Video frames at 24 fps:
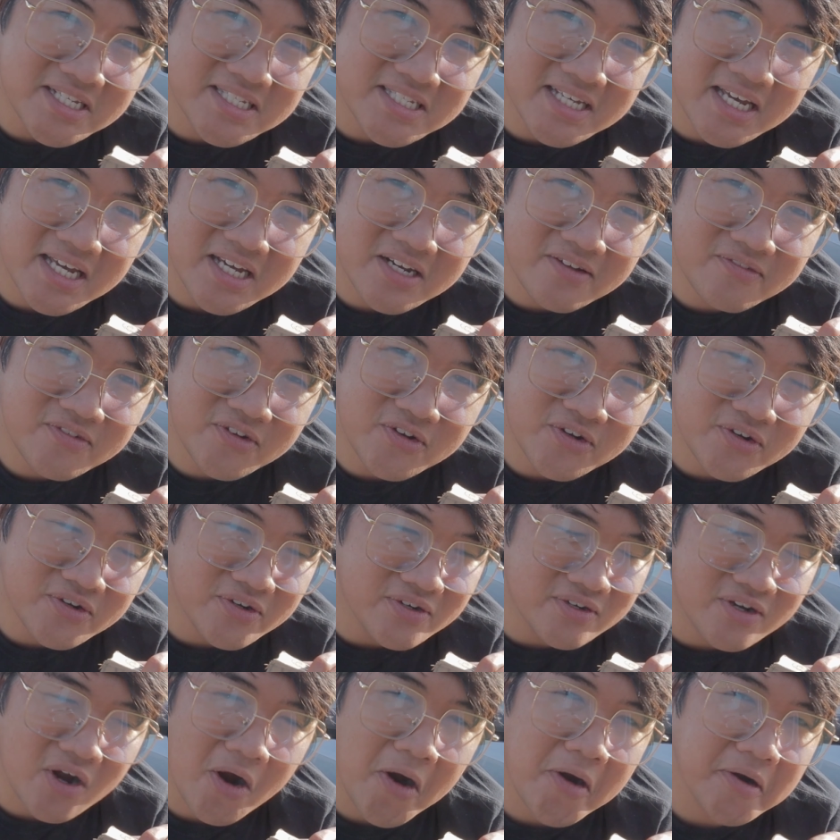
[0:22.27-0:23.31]
the side of your
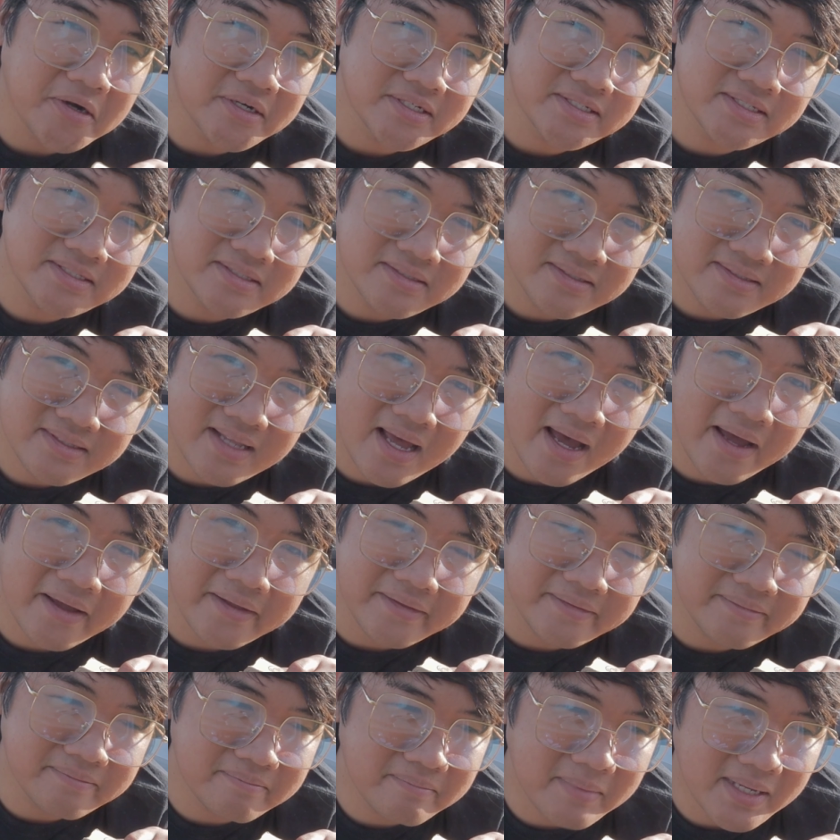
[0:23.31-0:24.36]
cars that
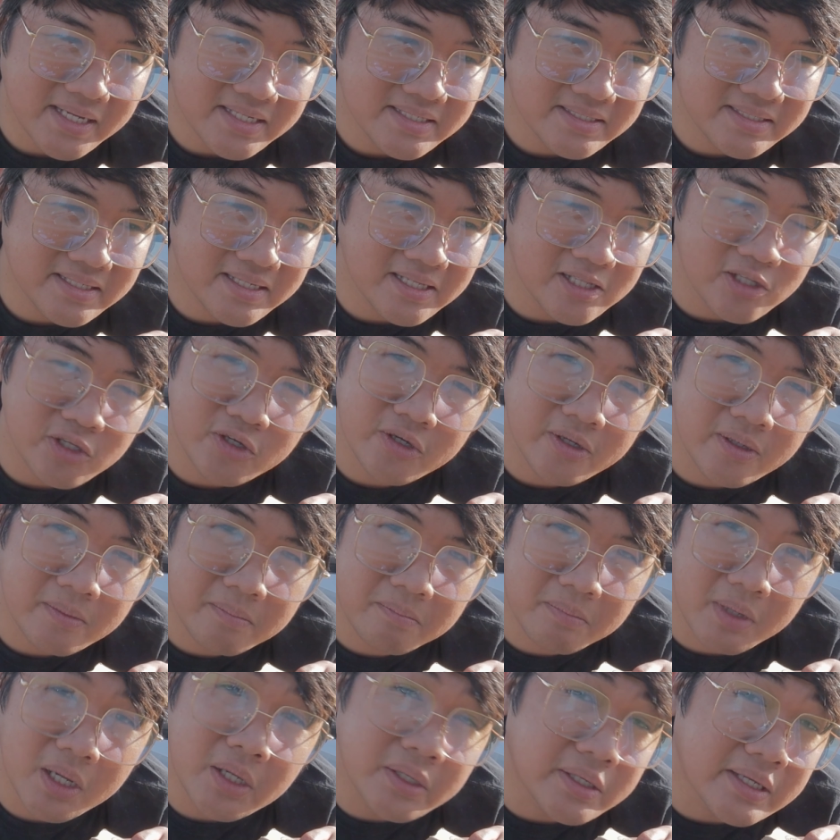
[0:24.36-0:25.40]
makes it look
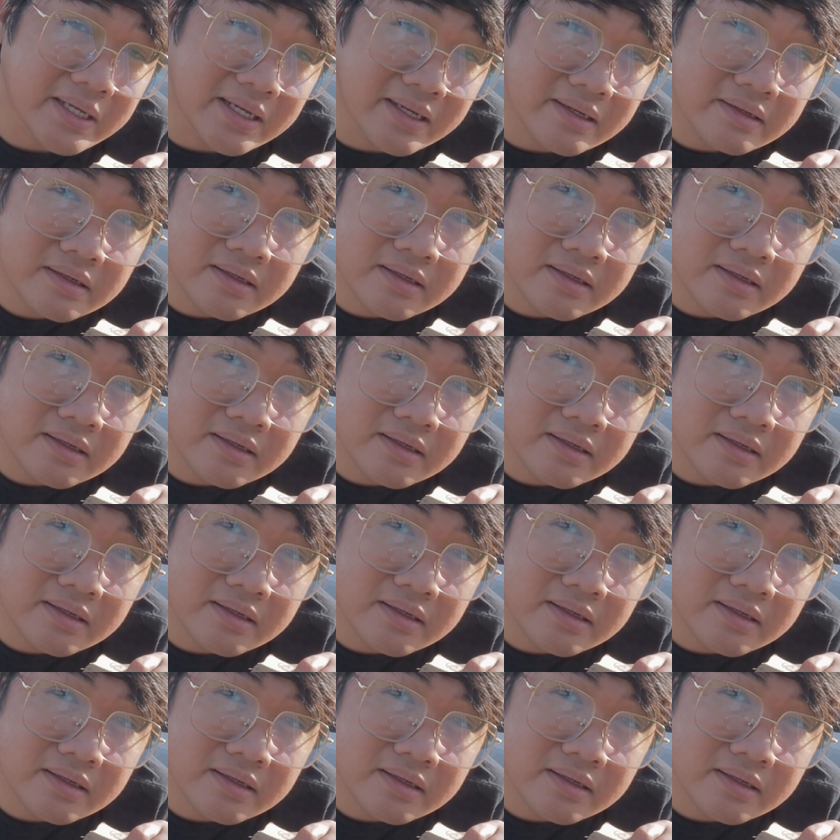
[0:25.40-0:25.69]
bulky.